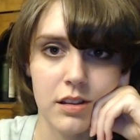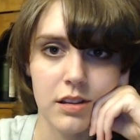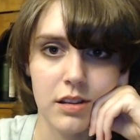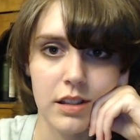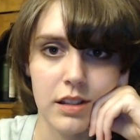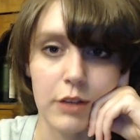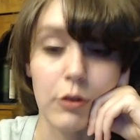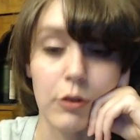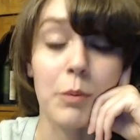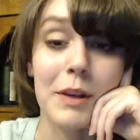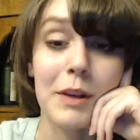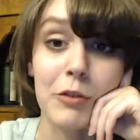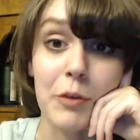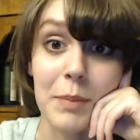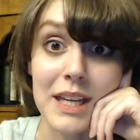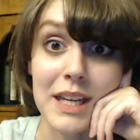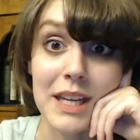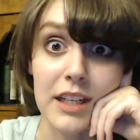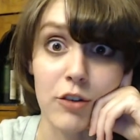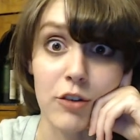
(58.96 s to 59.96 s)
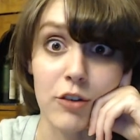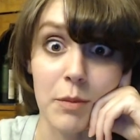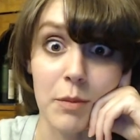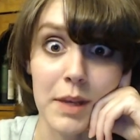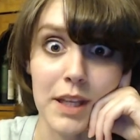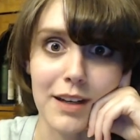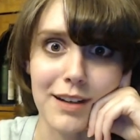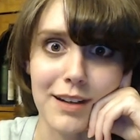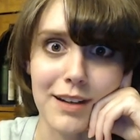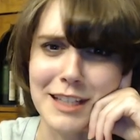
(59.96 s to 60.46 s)
It will be repeated,
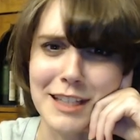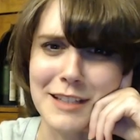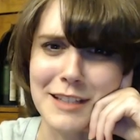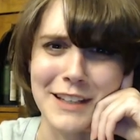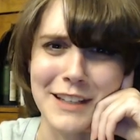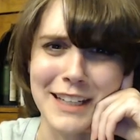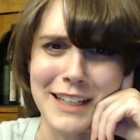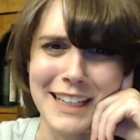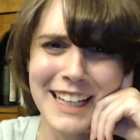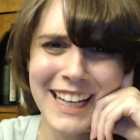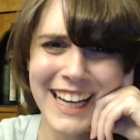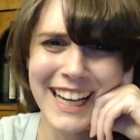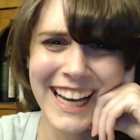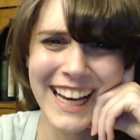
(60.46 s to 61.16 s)
not defeated.